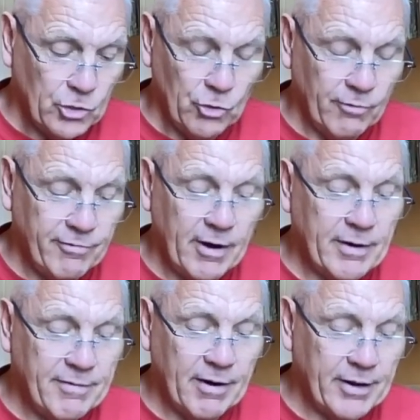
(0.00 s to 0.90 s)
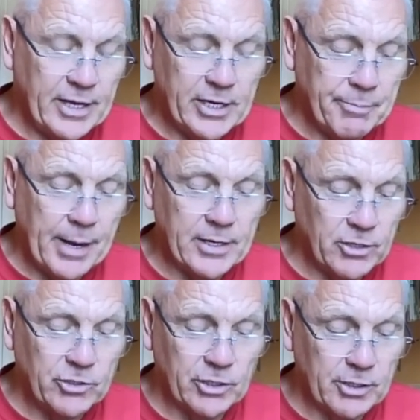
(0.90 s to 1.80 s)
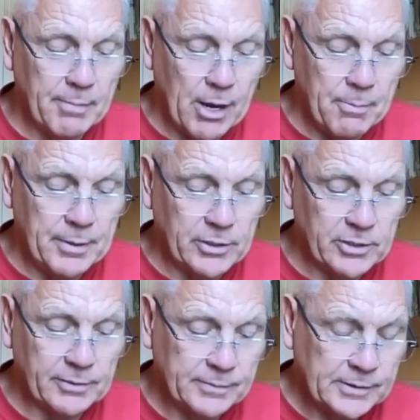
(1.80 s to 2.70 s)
You're very, very independent at the moment.